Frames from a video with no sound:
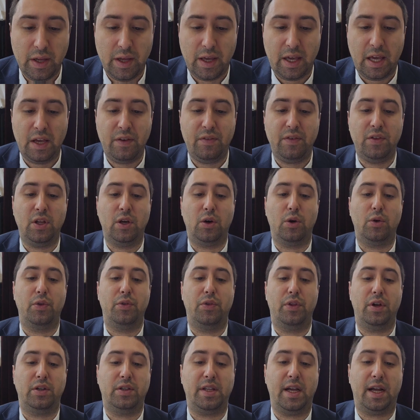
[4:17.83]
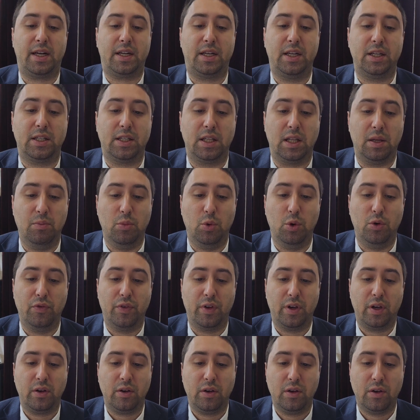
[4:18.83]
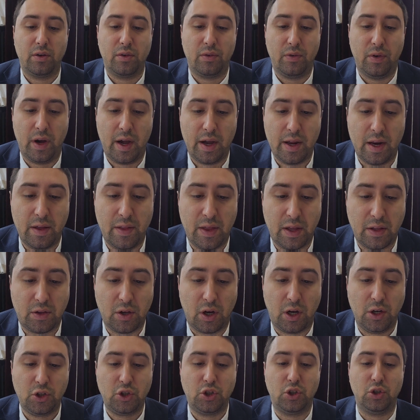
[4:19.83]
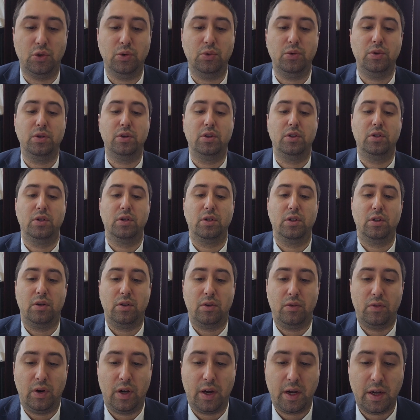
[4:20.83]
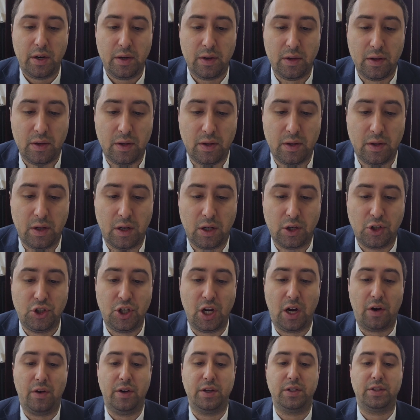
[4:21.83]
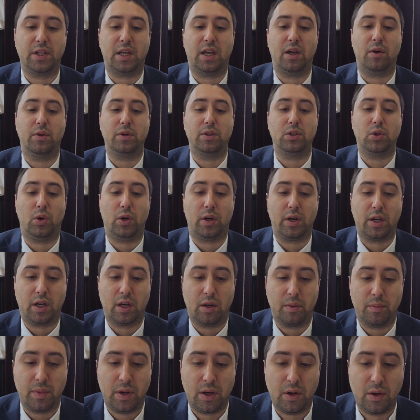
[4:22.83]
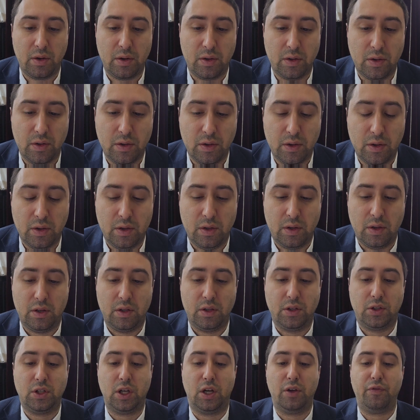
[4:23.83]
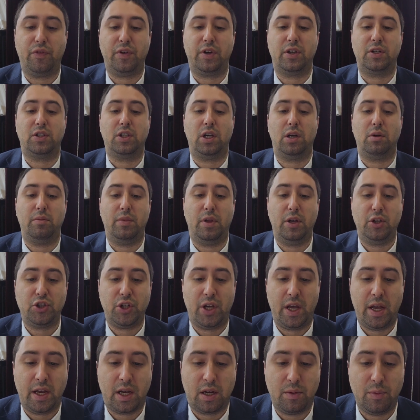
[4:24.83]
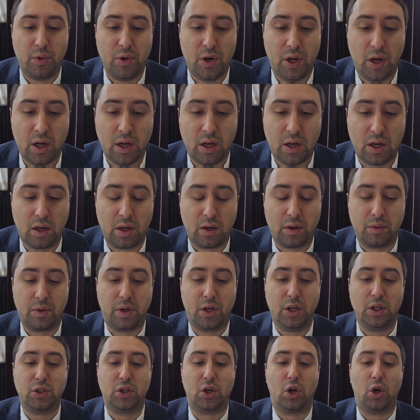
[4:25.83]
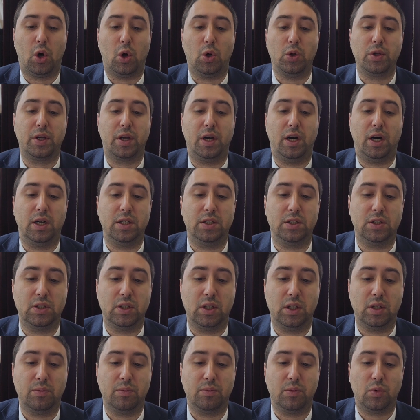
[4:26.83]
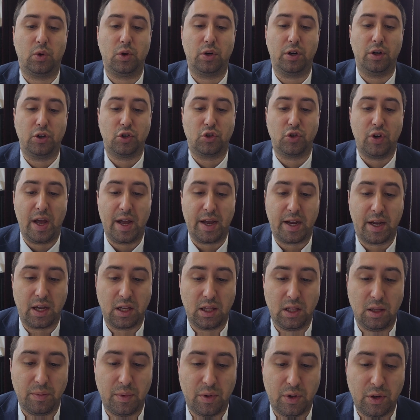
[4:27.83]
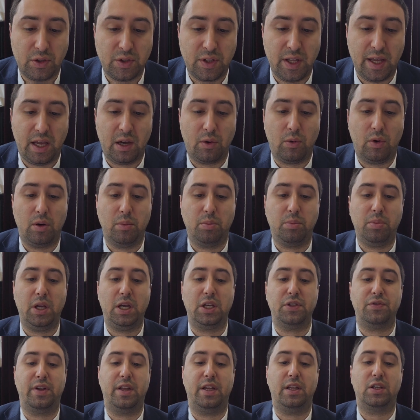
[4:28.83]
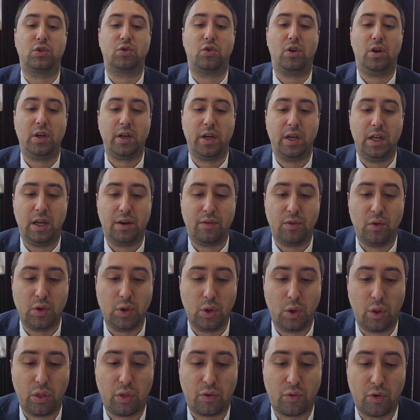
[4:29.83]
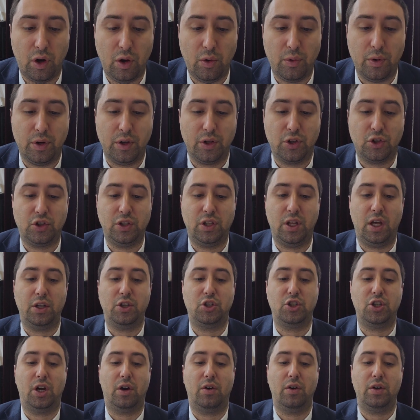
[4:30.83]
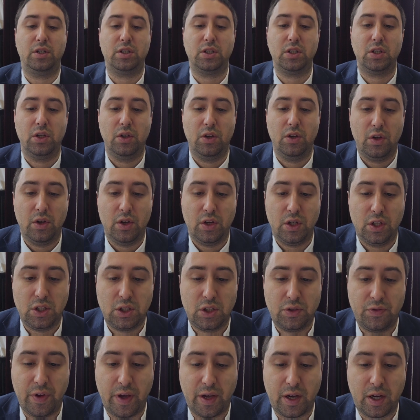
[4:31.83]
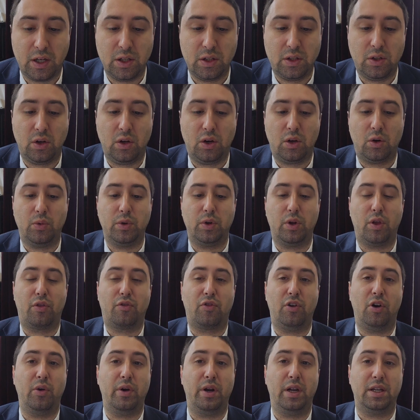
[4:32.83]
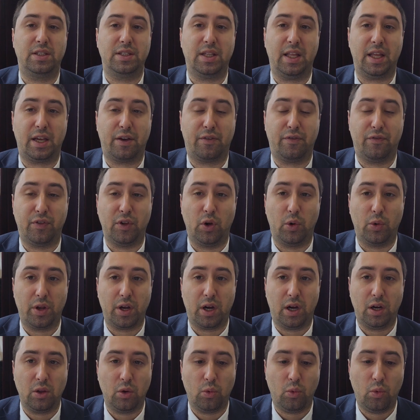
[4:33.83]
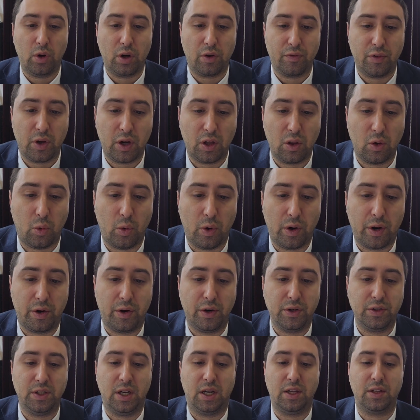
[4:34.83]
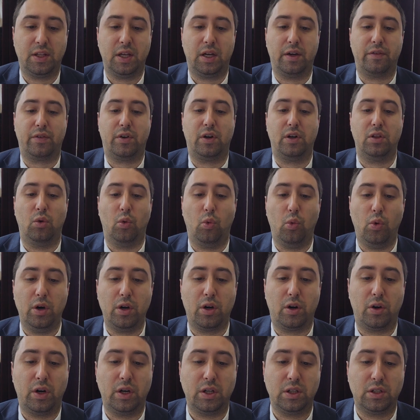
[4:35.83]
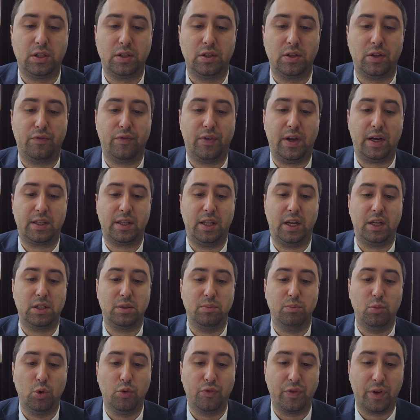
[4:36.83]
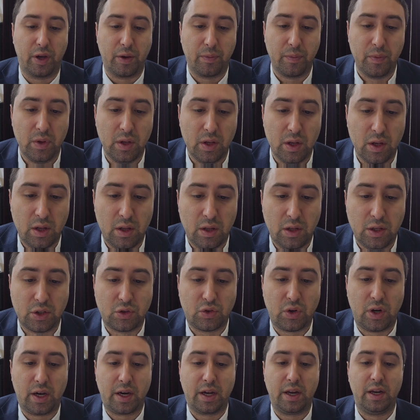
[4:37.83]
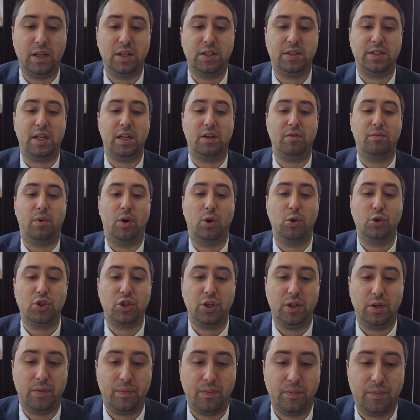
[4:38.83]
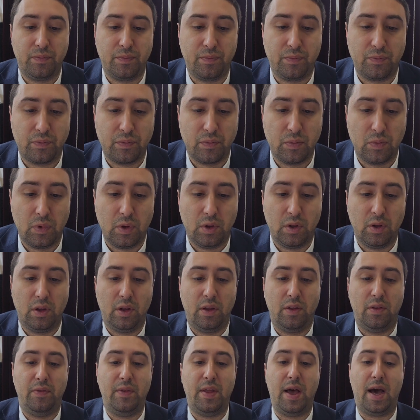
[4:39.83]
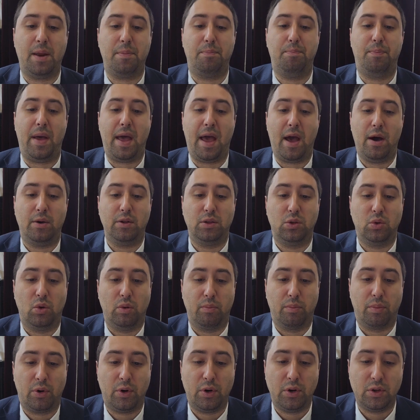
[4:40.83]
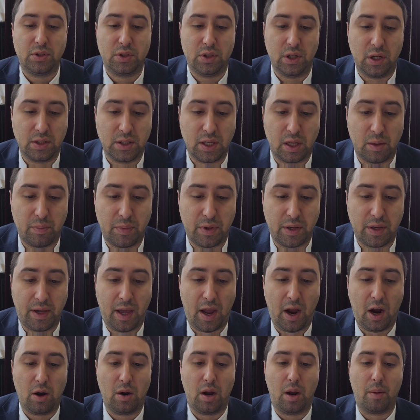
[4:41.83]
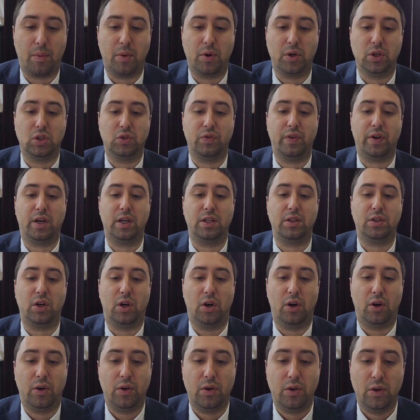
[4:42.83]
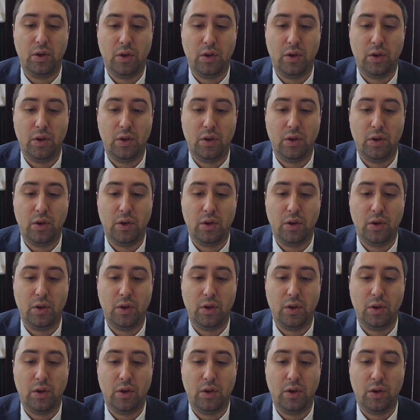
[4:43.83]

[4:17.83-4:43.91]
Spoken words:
Even though they're technically moving, right, and they touch you, right, a sheretz like we're talking about. The suffix is tam, because you're holding on to them or you're dragging them. They're staying in one place. If anything's rocking, everyone when you throw a dead sheretz, sveik antar. When you throw it, it's like floating on the water. Floating on the water is not dafka on the water. It's the fact that it's moving. It's rocking in a state of motion, not bound to a person. It's not being carried by a person. Sveik antar.